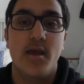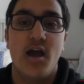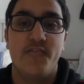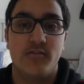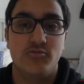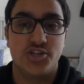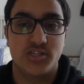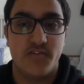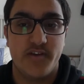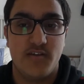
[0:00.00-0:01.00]
I think they'll
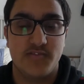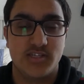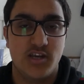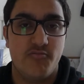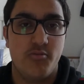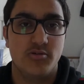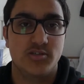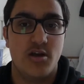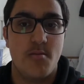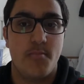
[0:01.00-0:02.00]
just have enough to see off
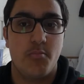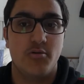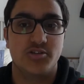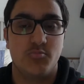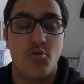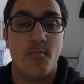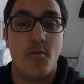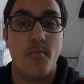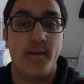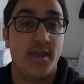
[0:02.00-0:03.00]
Wealdstone, but Wealdstone
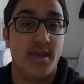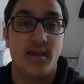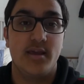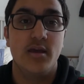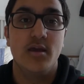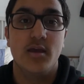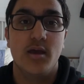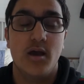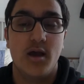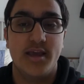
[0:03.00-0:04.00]
won't make it
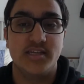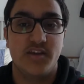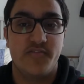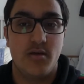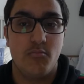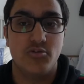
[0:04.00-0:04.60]
easy for them.